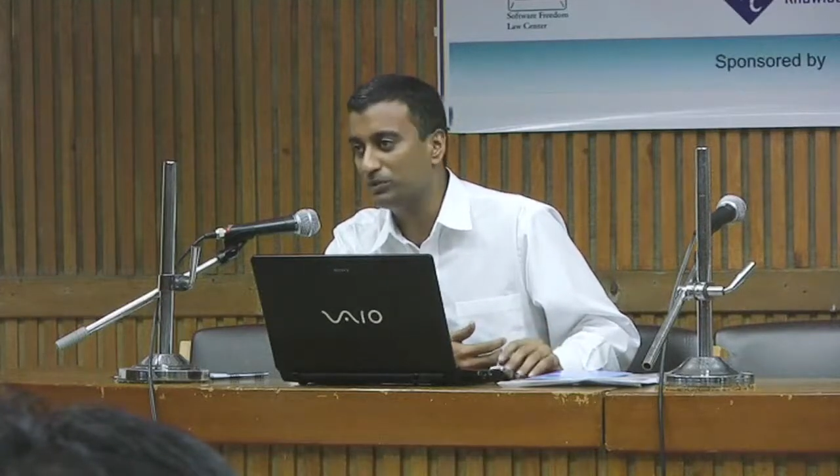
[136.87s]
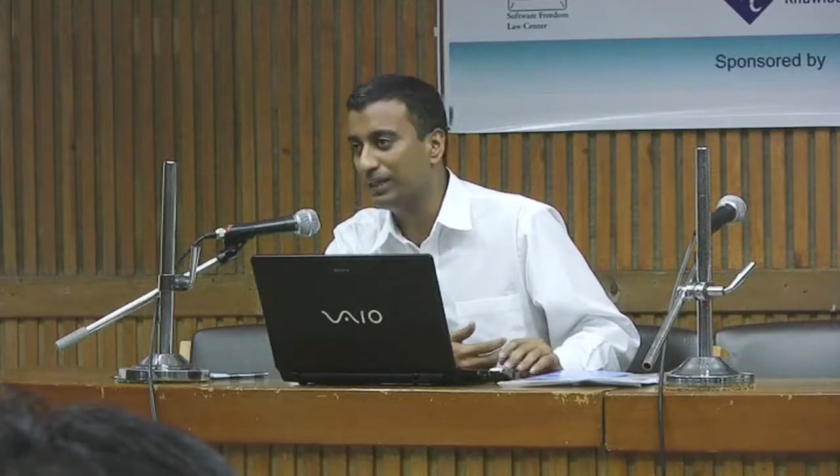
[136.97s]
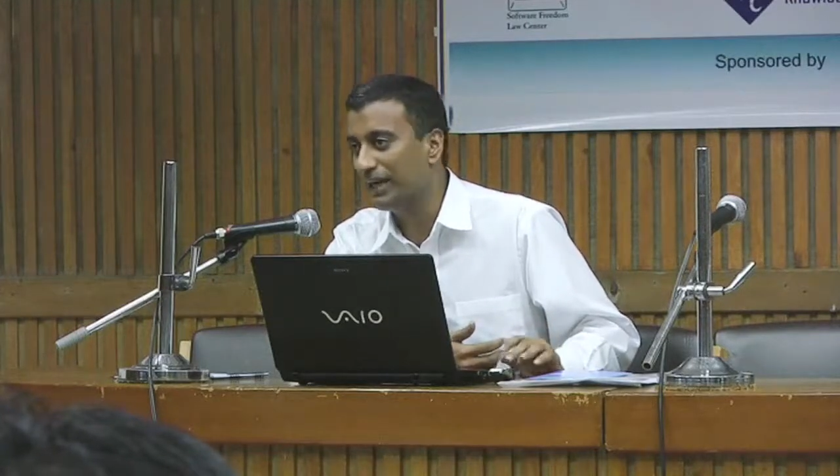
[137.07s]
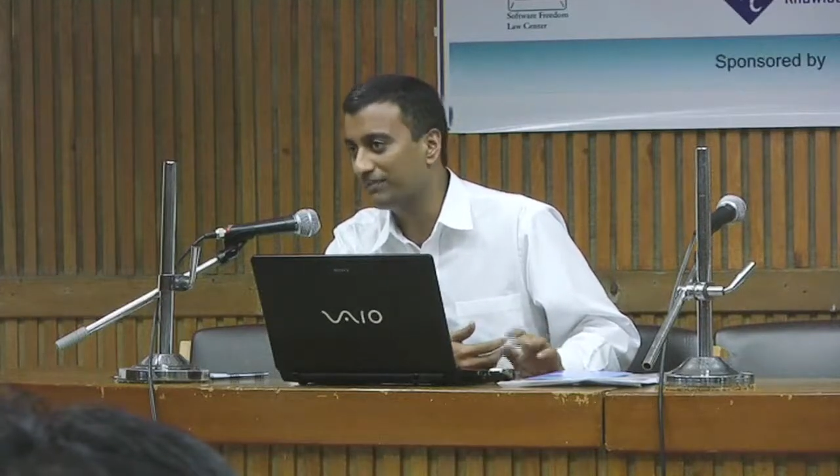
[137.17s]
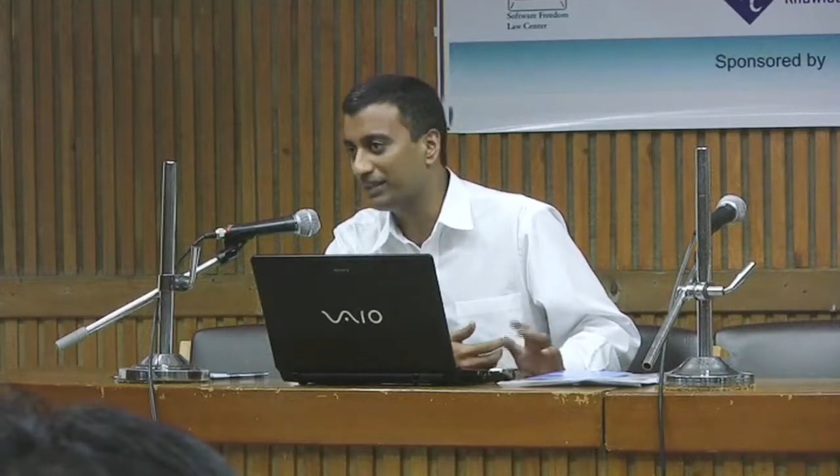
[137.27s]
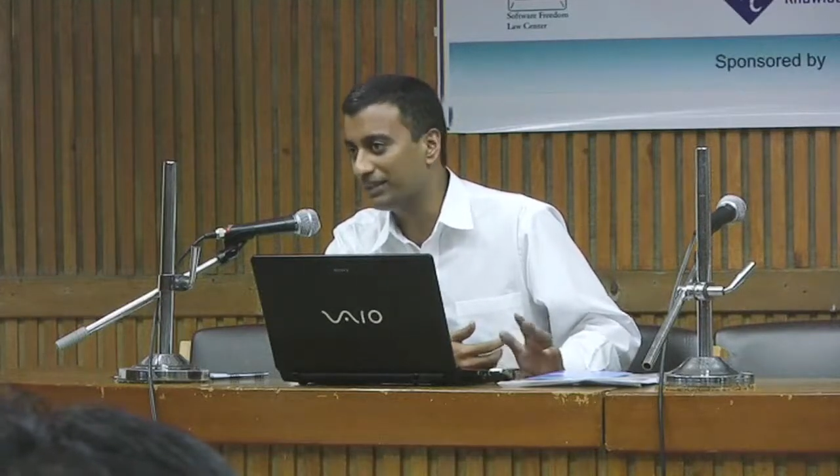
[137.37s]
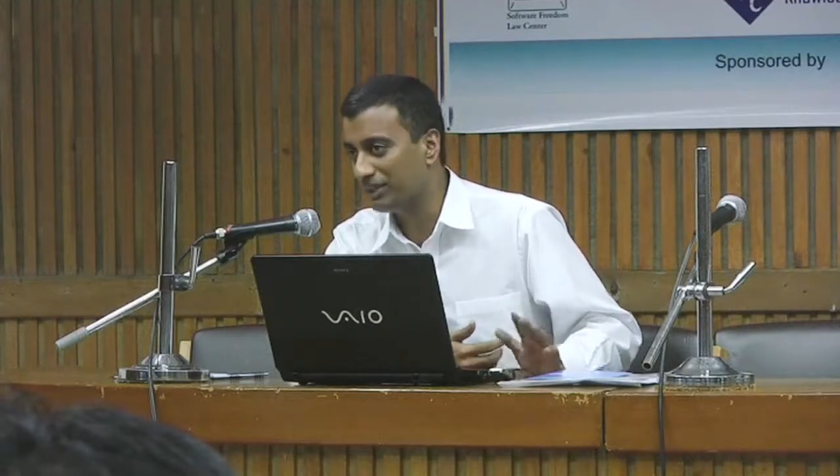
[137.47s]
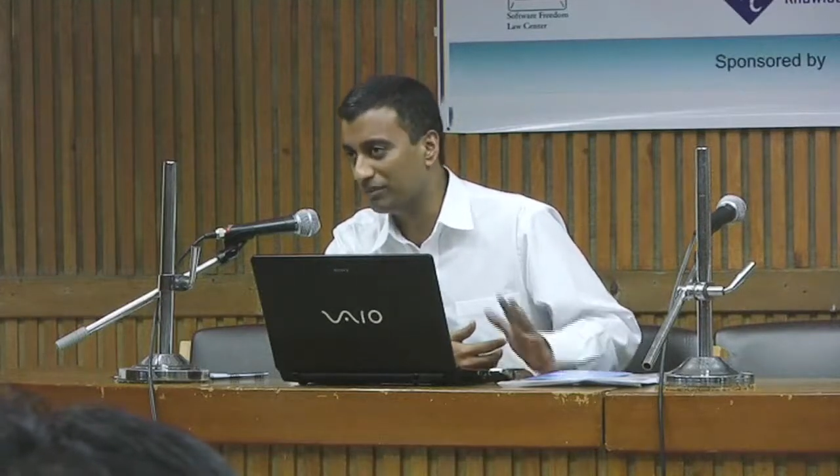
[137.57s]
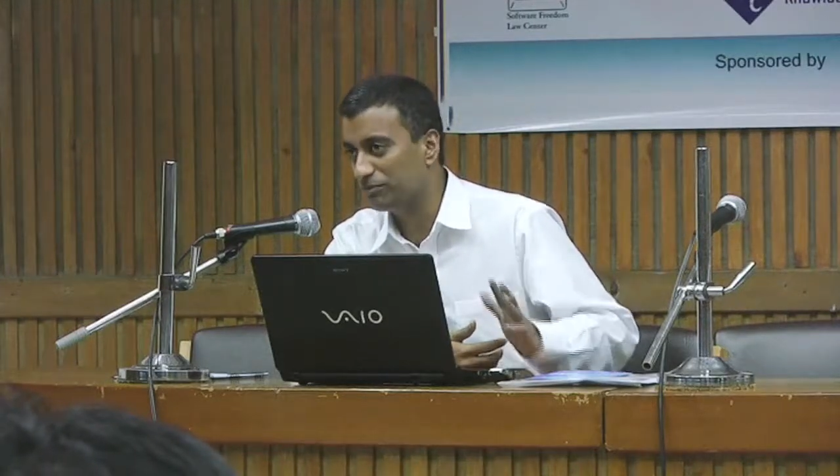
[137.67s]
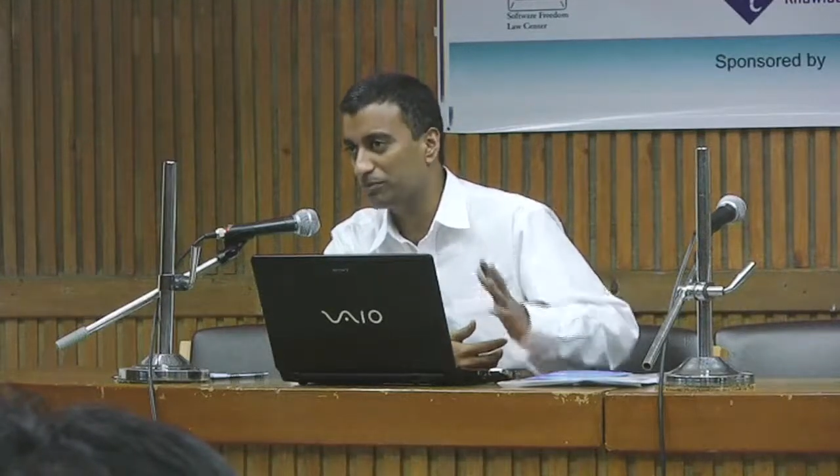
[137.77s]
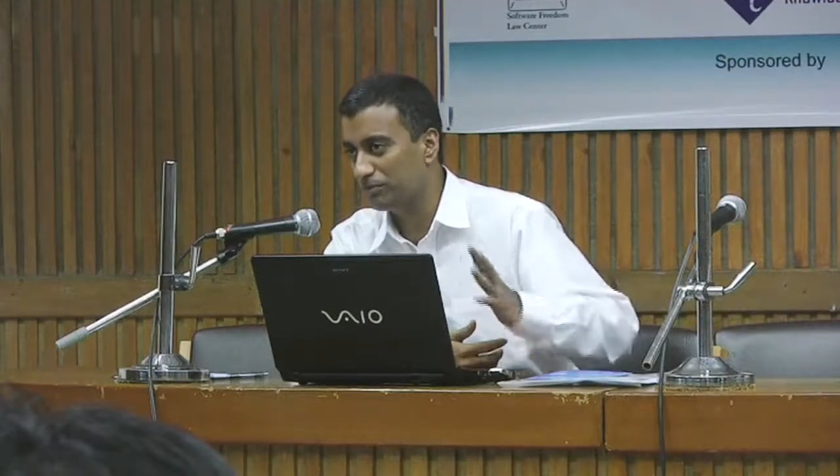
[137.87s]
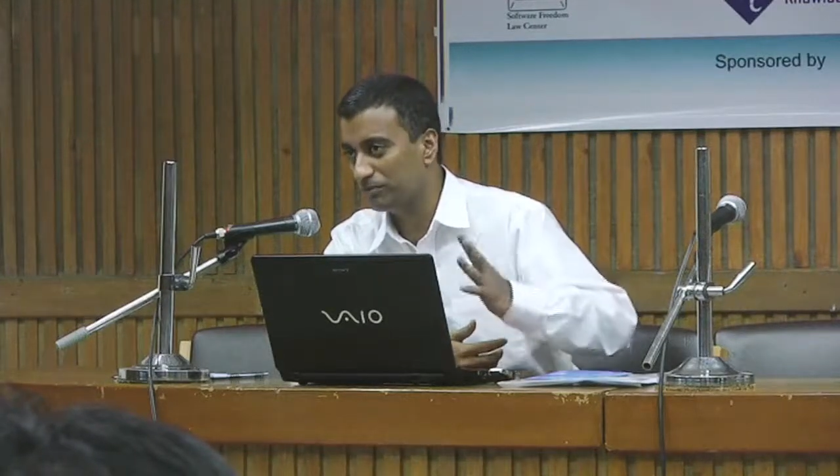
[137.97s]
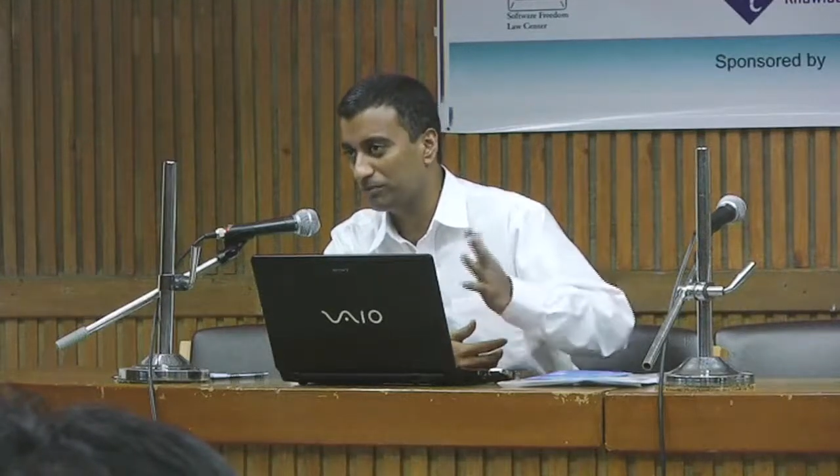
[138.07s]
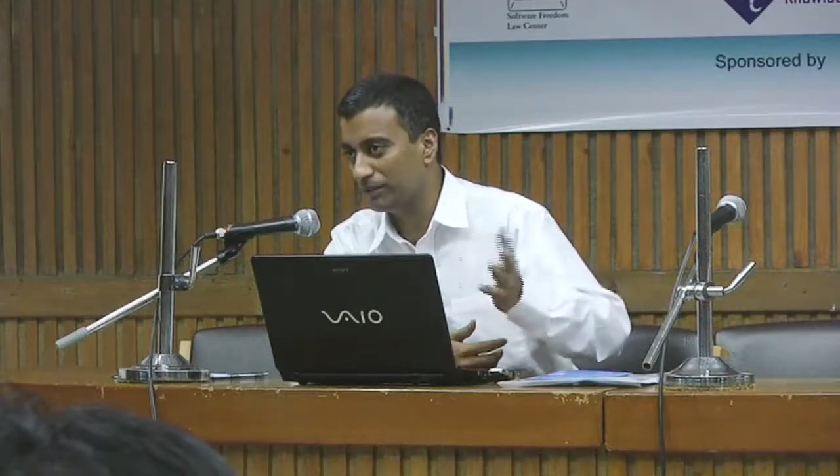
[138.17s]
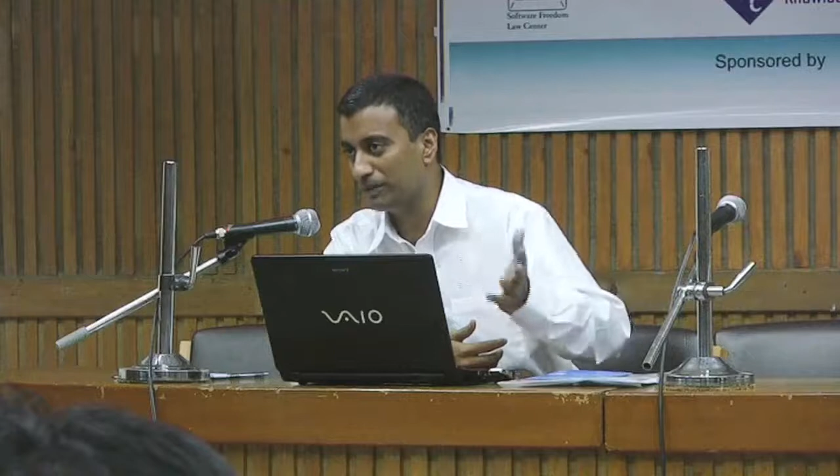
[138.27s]
We have that draft
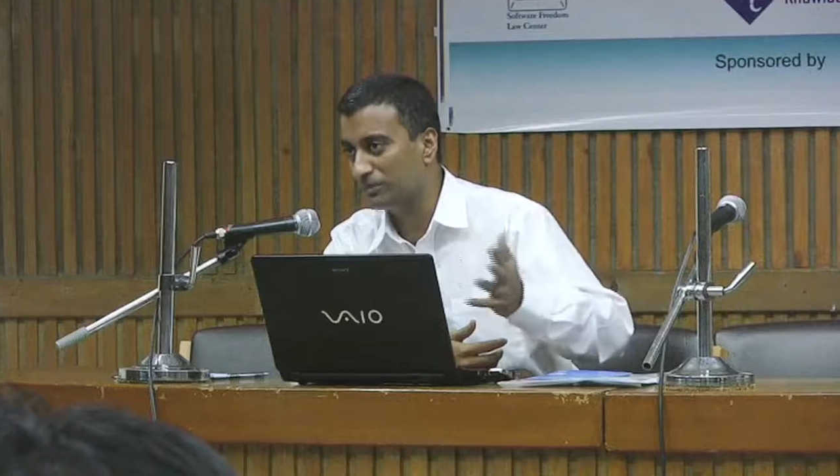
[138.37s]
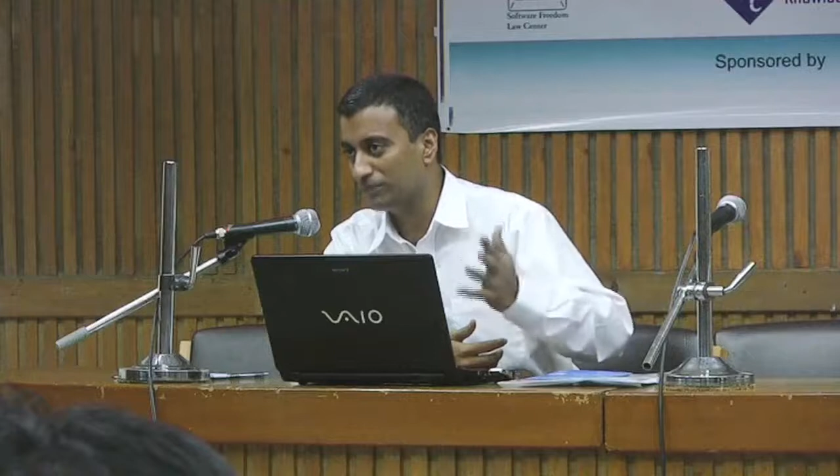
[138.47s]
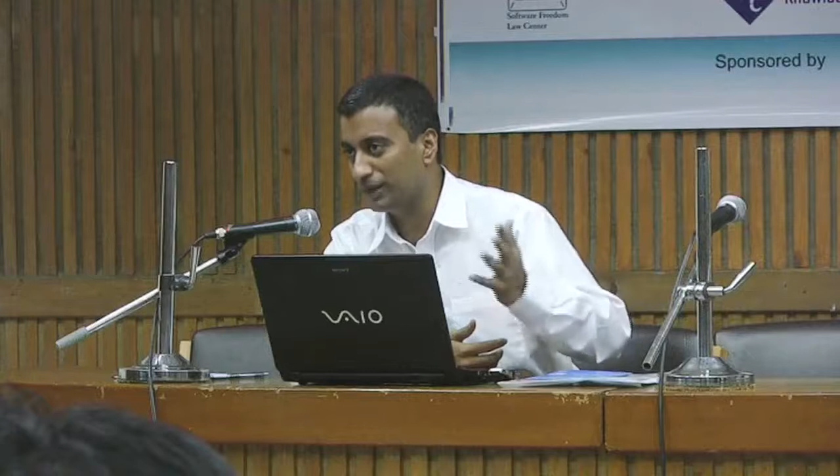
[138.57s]
patent